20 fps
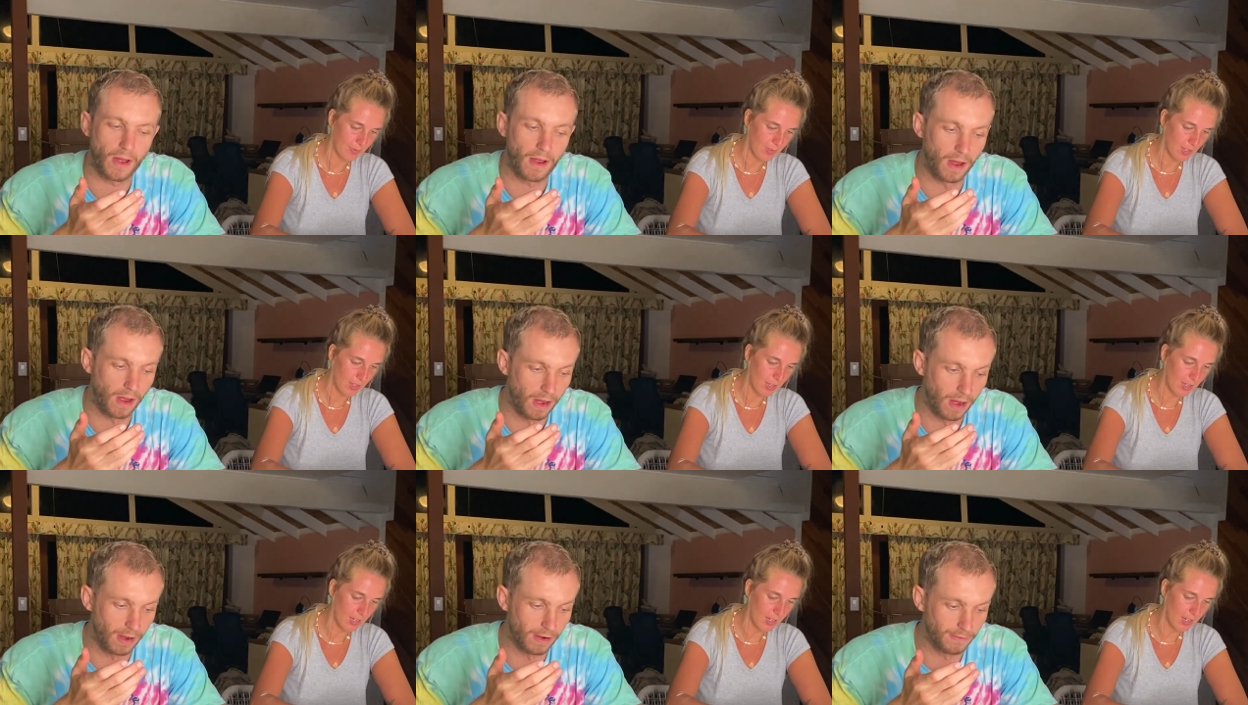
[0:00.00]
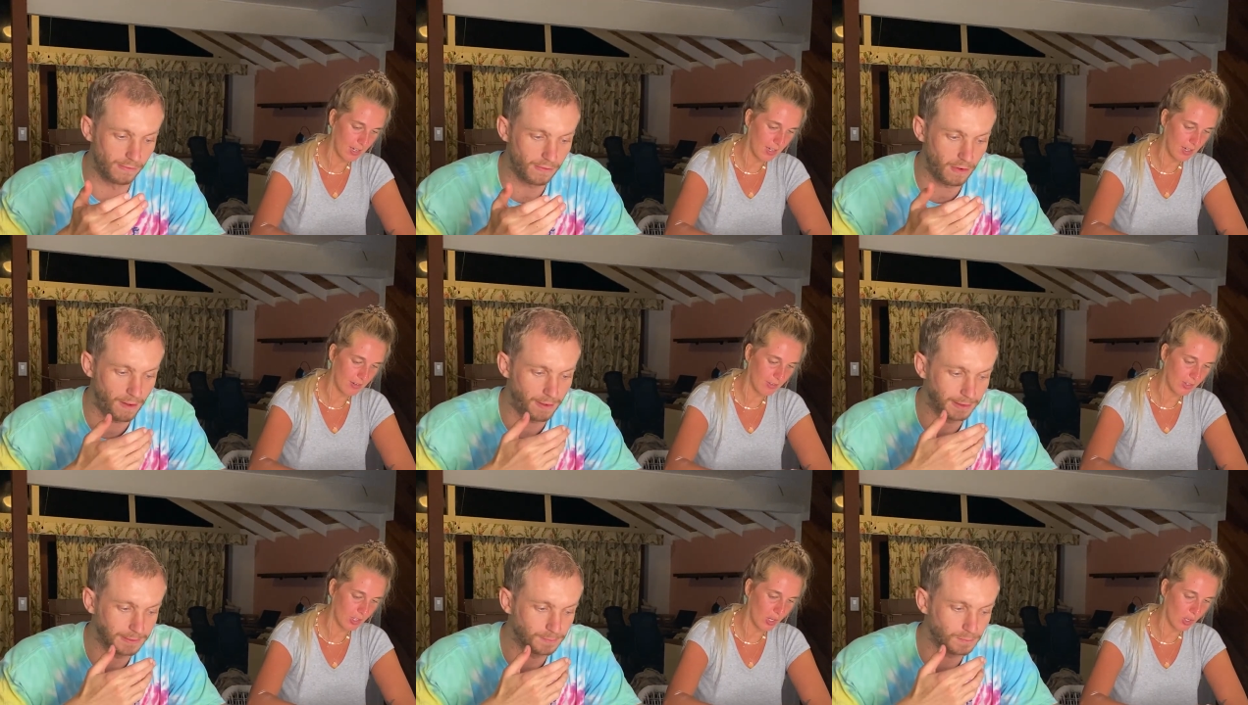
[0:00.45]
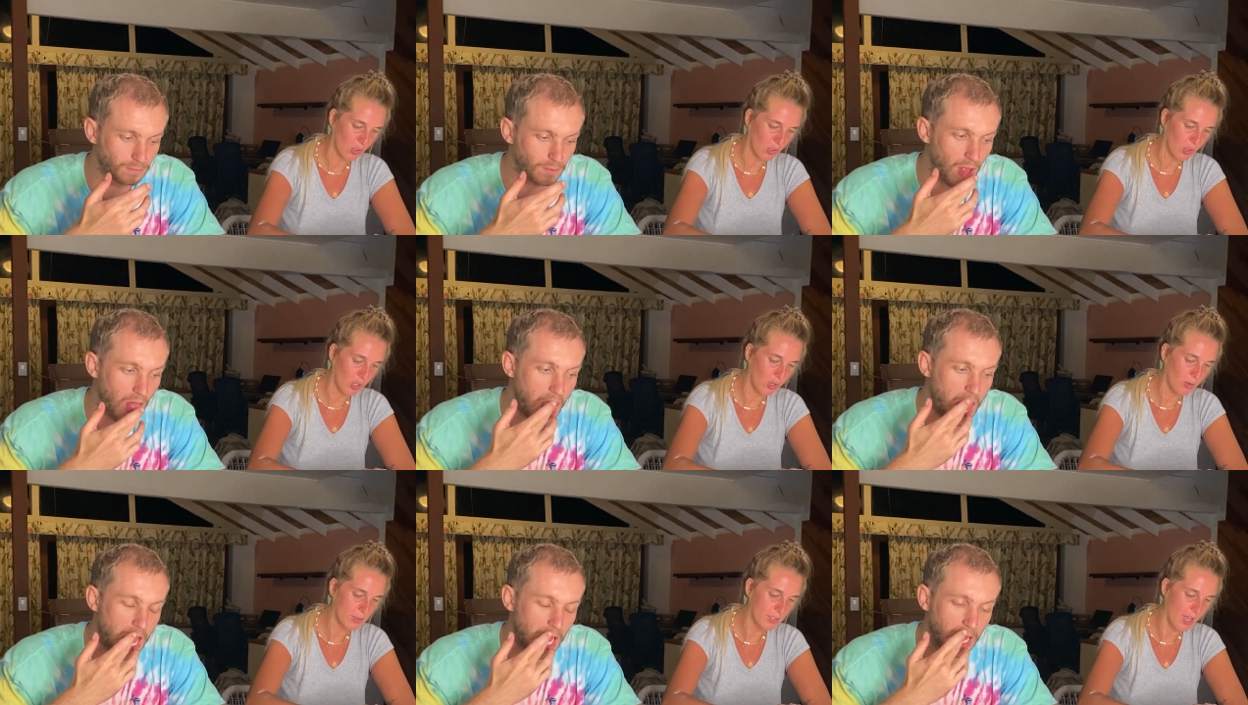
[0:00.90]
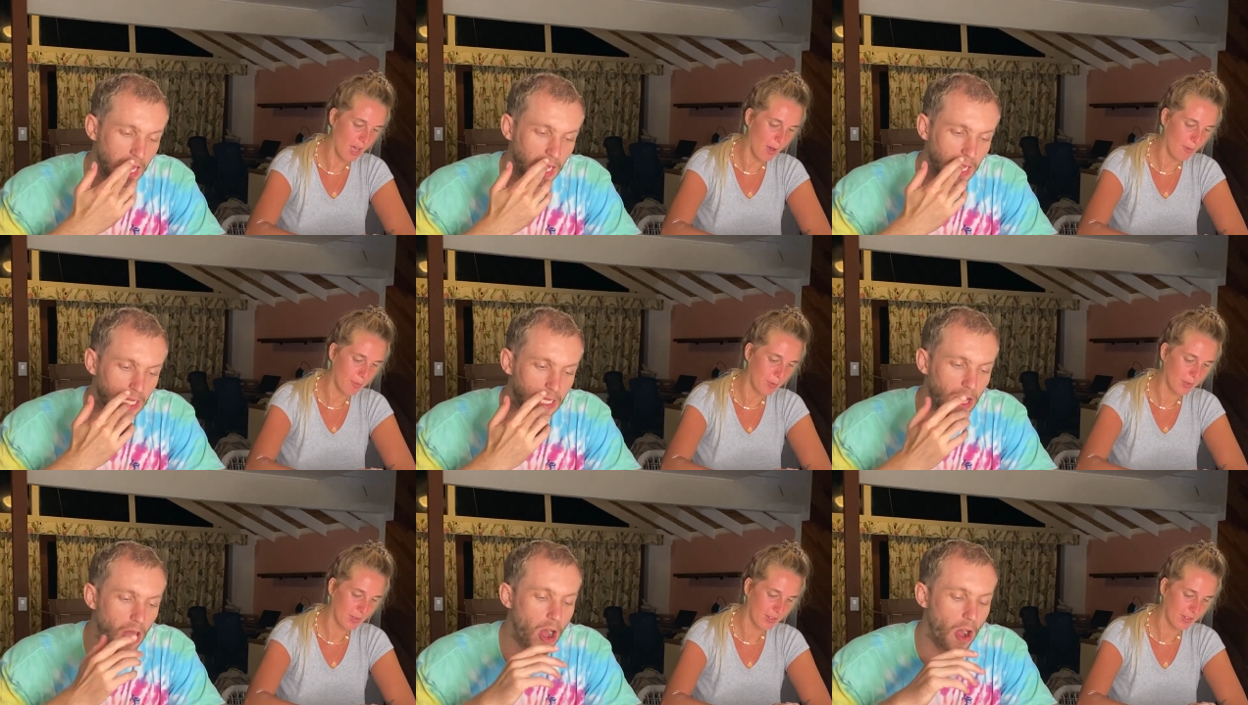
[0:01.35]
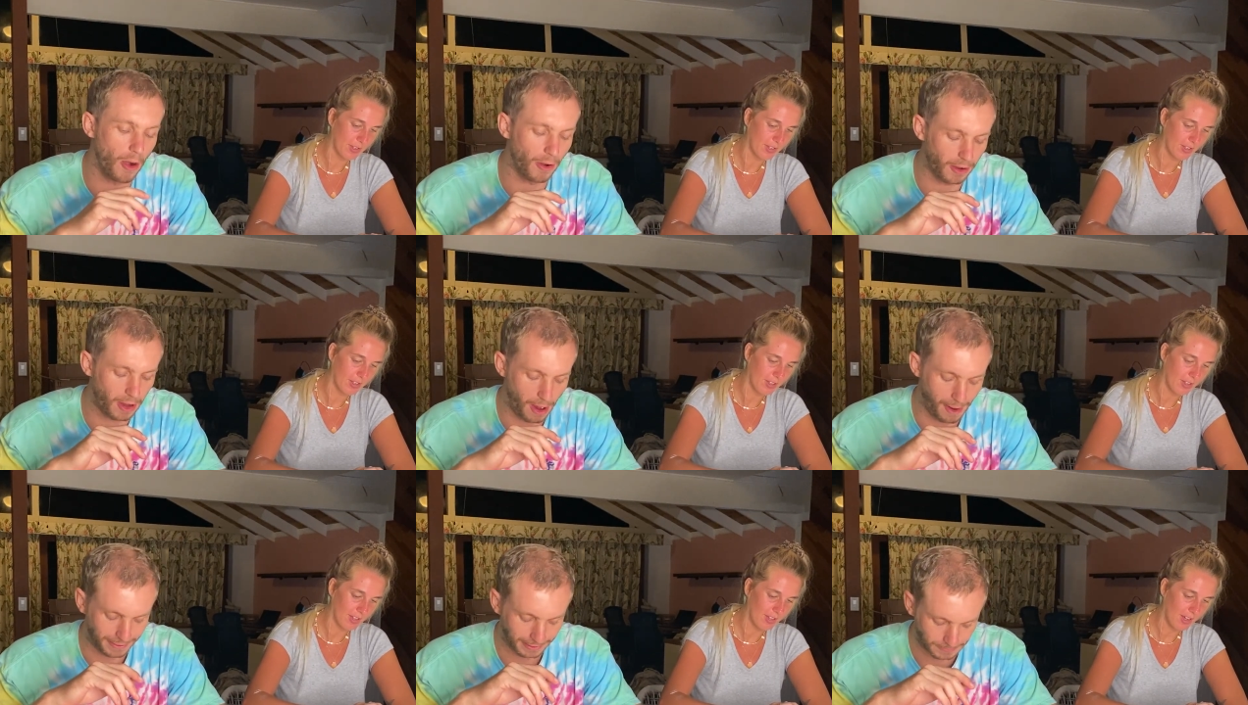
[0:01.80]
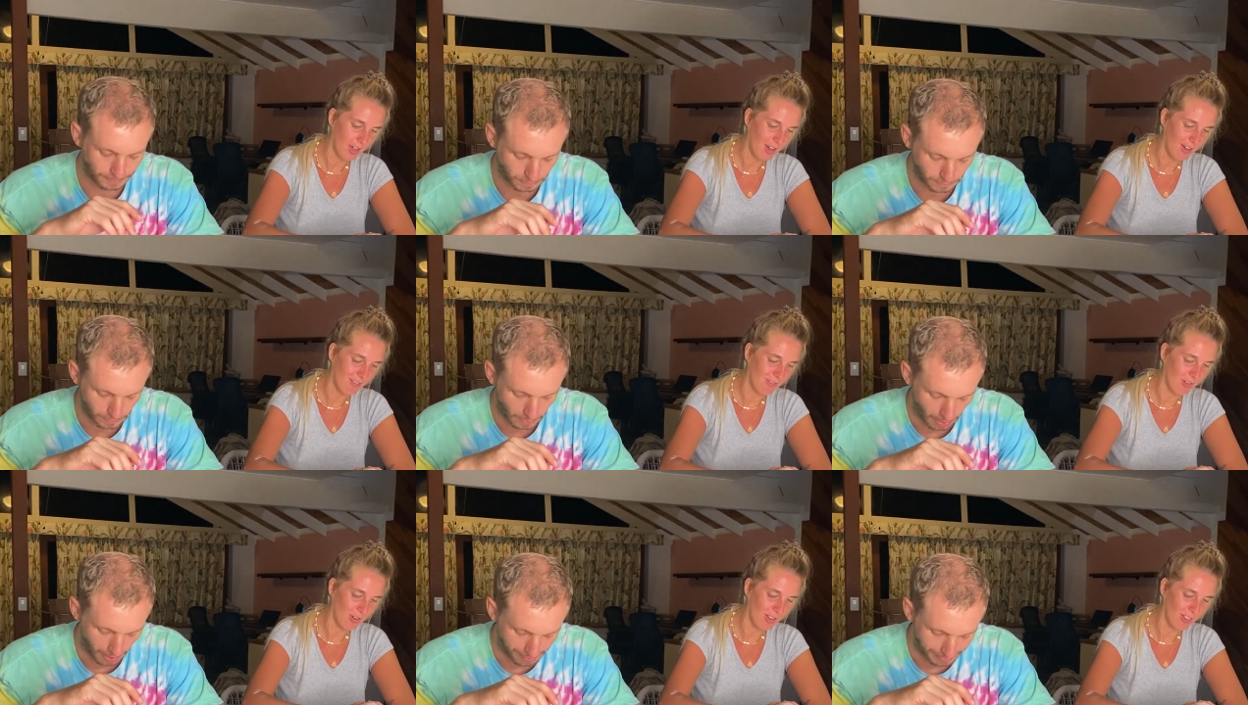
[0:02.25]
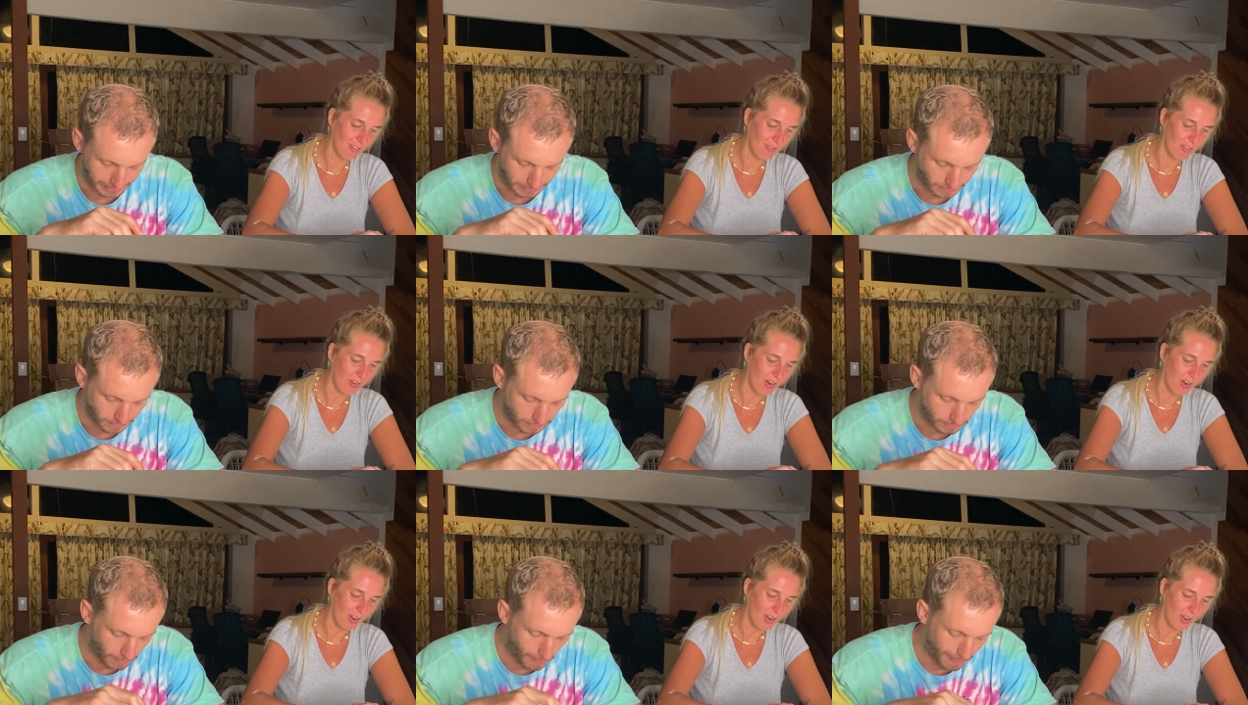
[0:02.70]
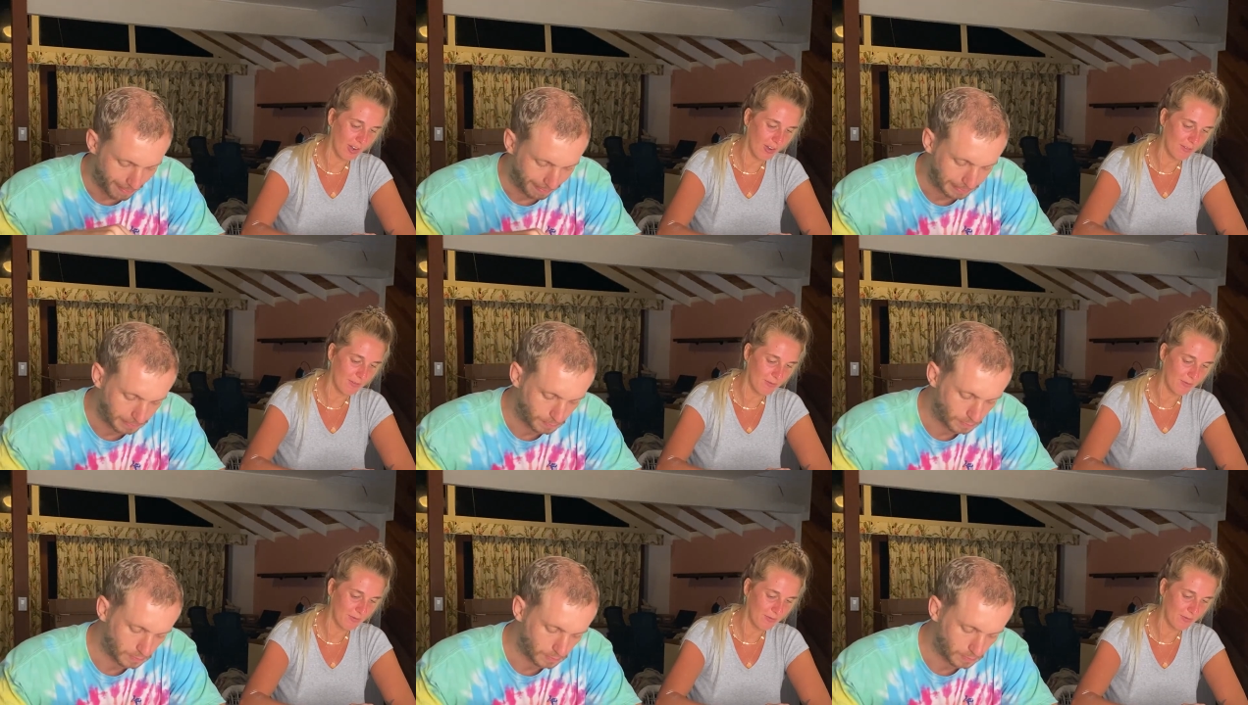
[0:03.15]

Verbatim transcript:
Speaker 1: Of? A, a close up. Oh, okay. Of all of our